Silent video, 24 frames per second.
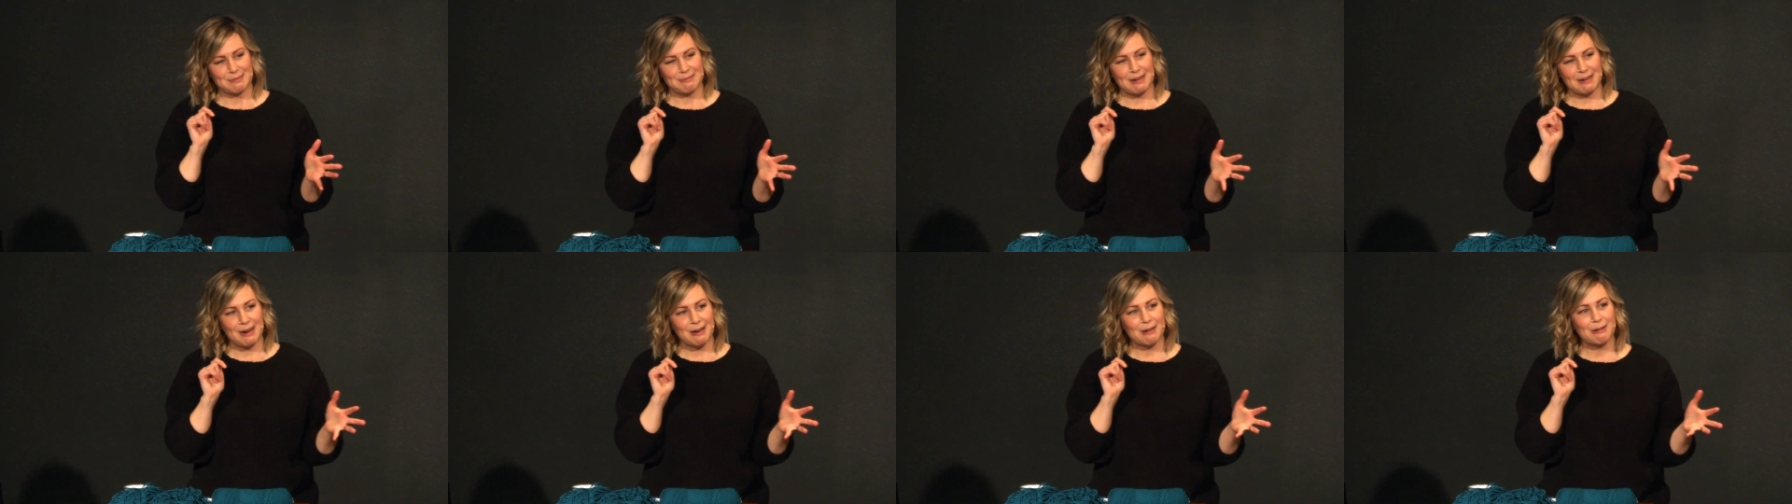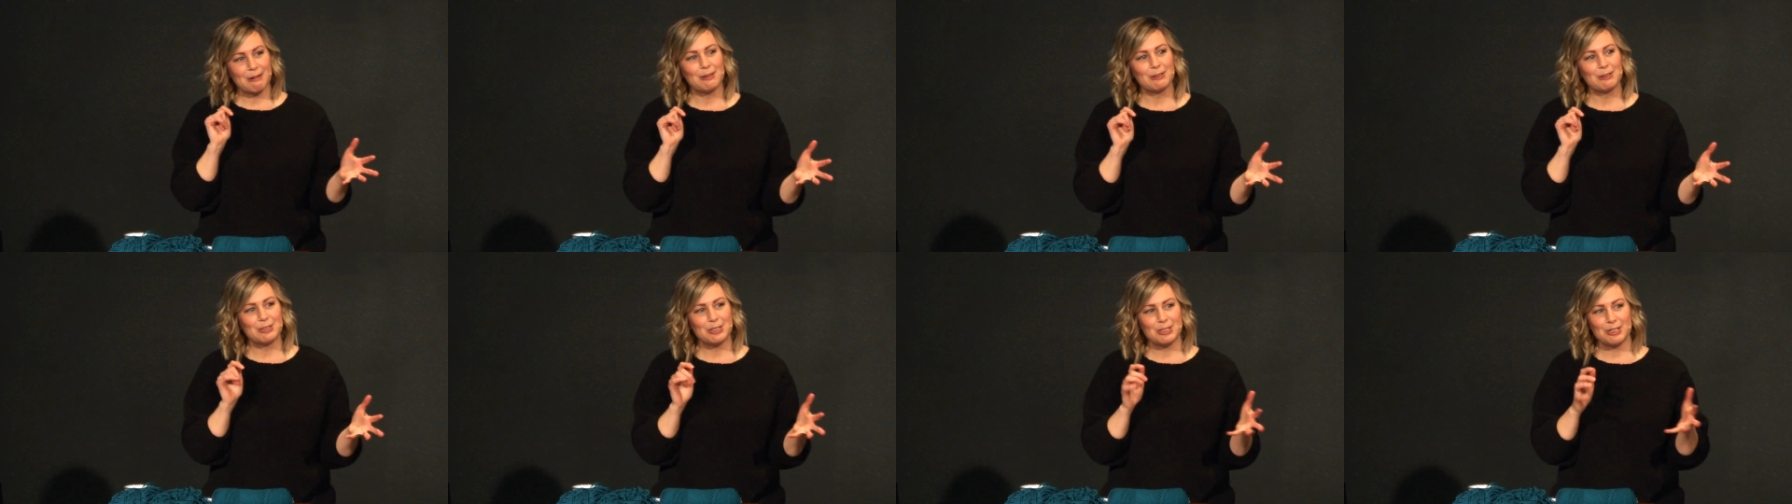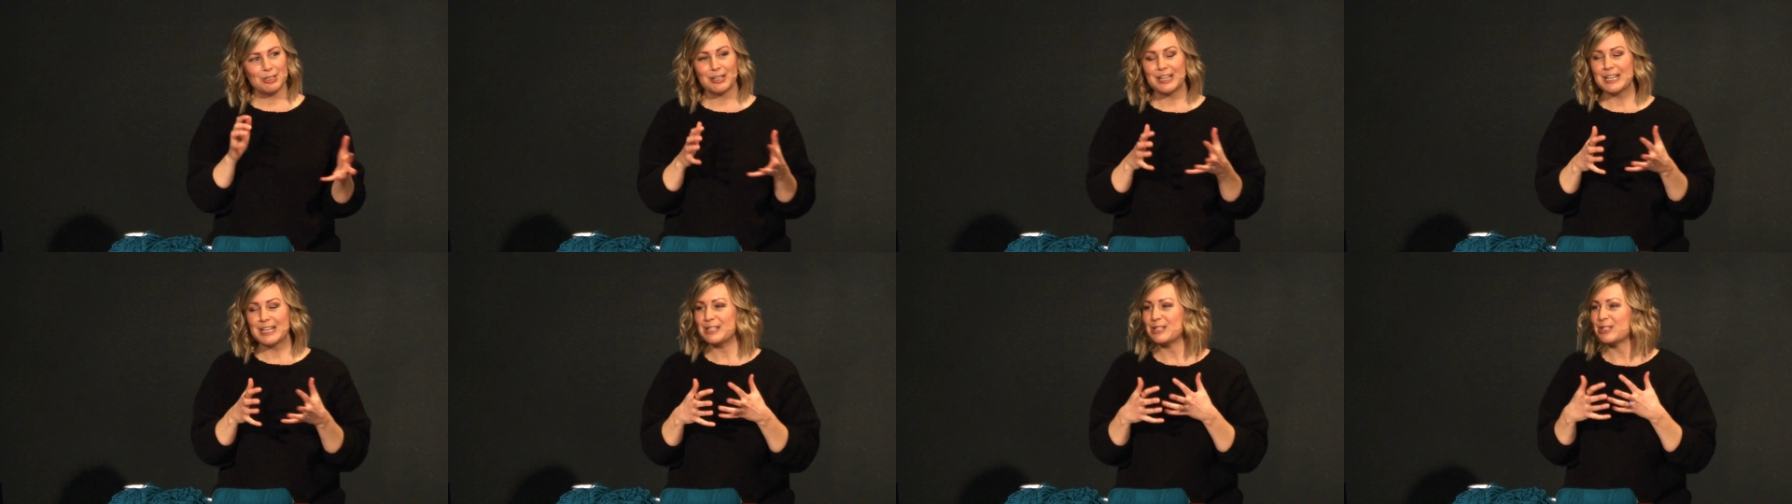our
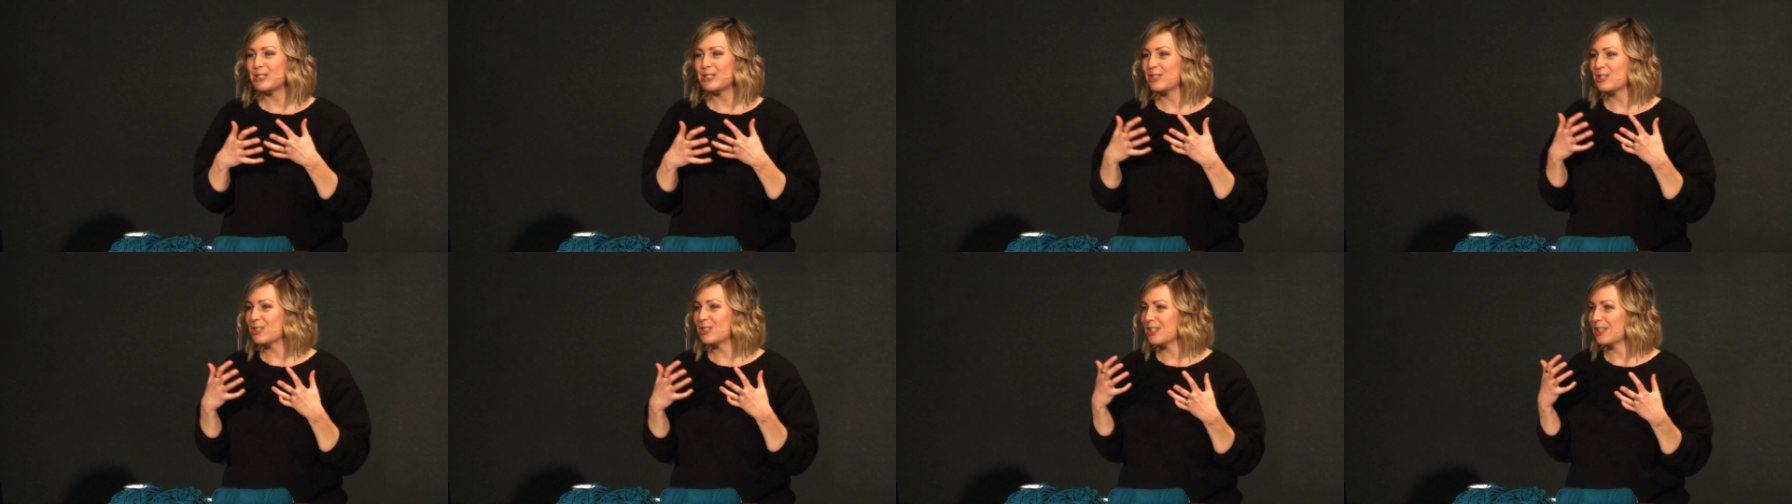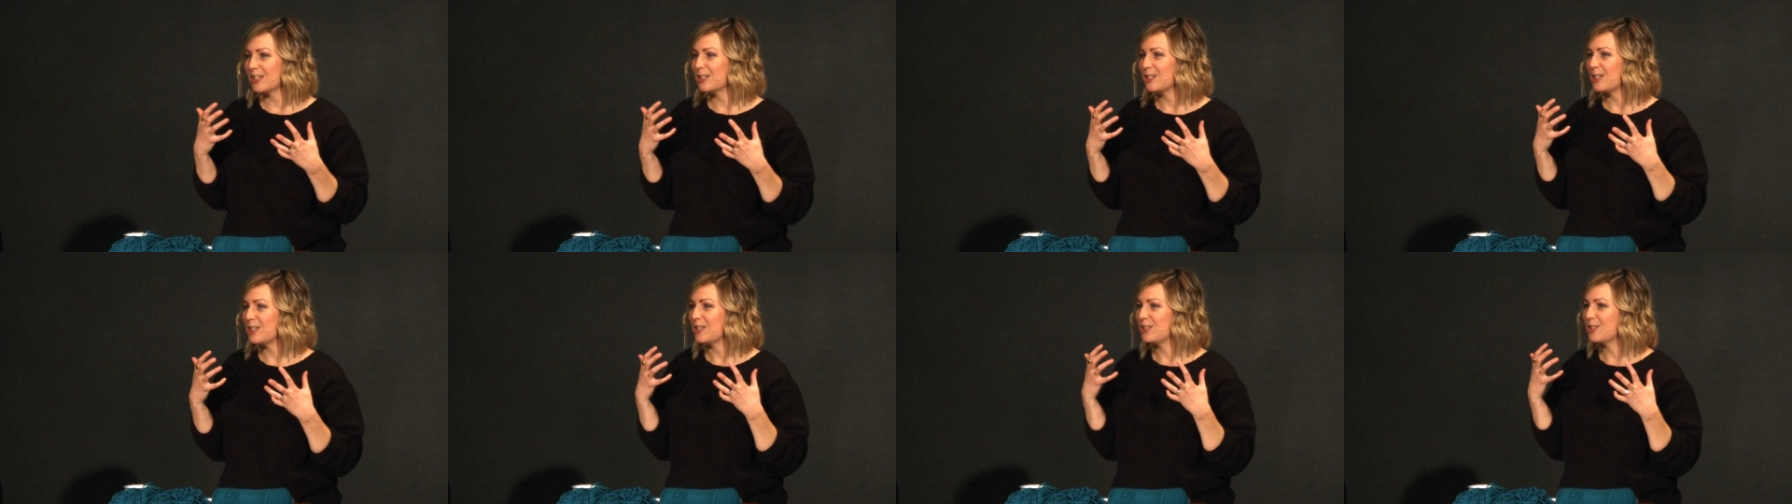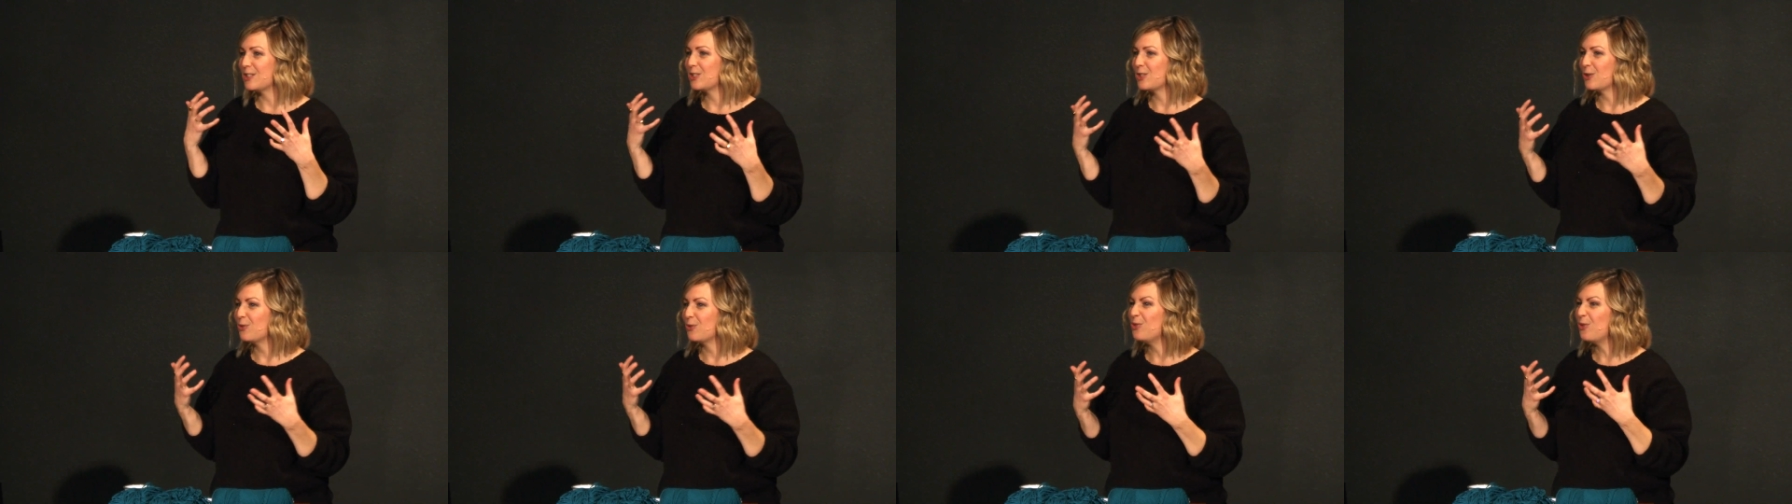culture is, is
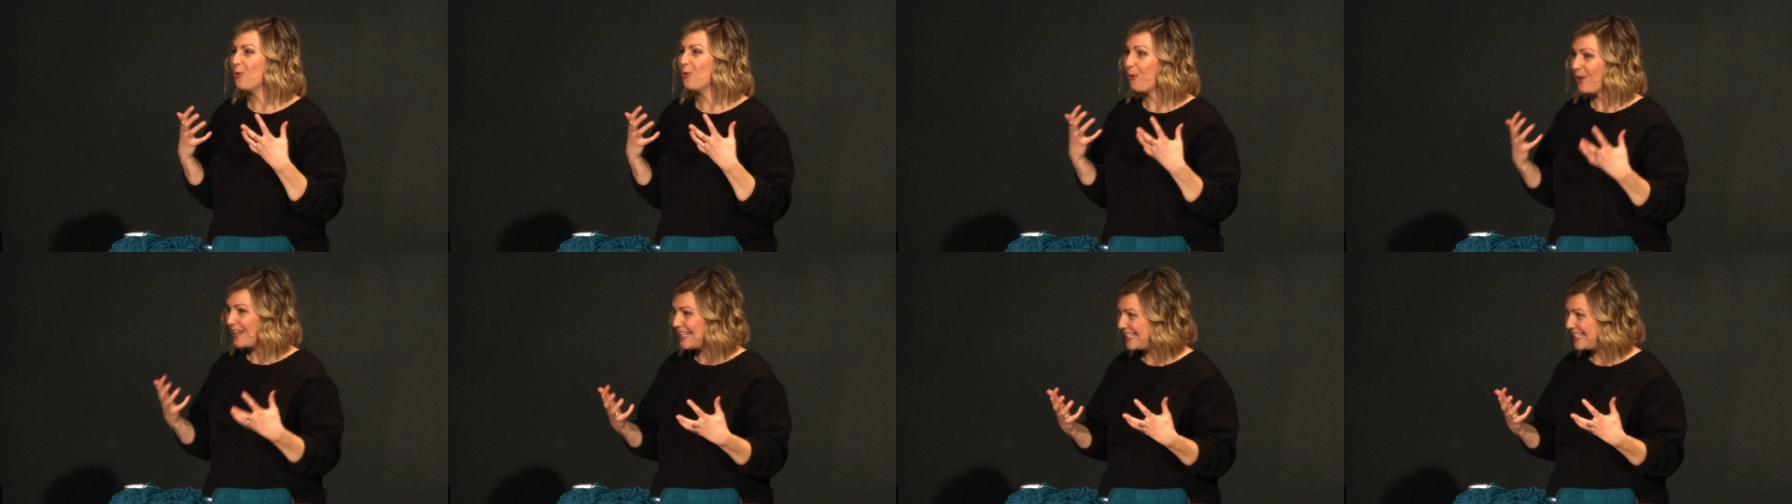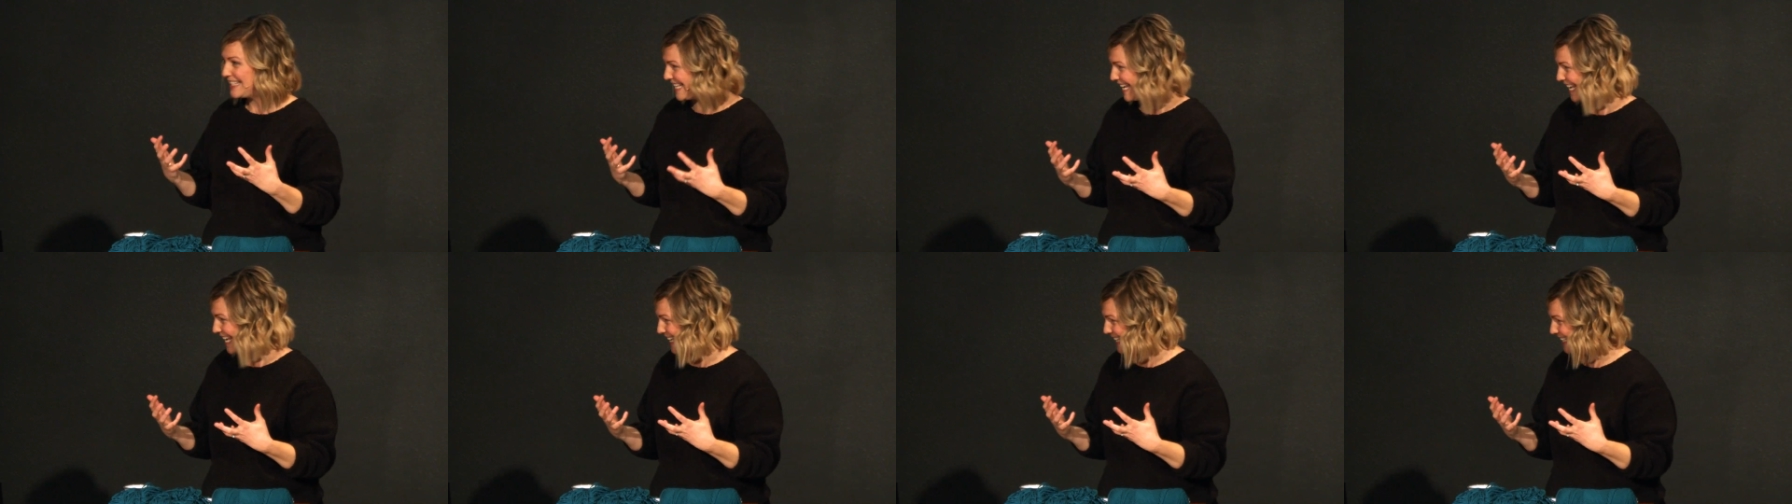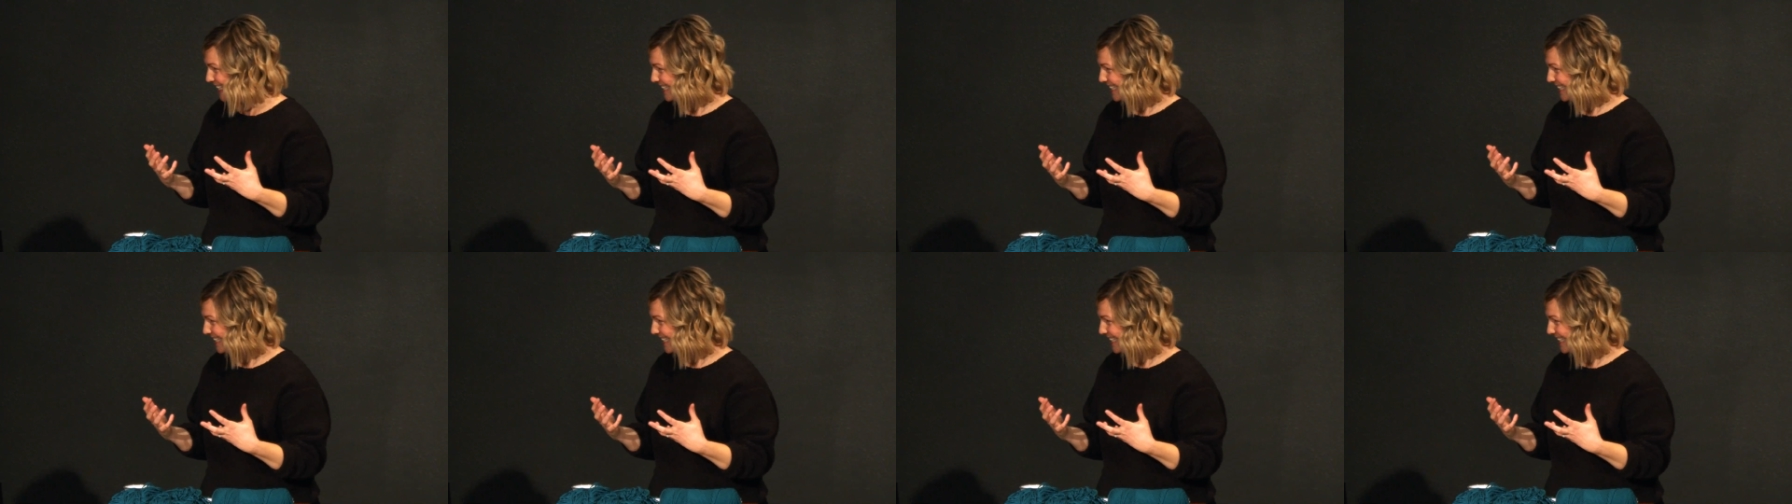so noisy,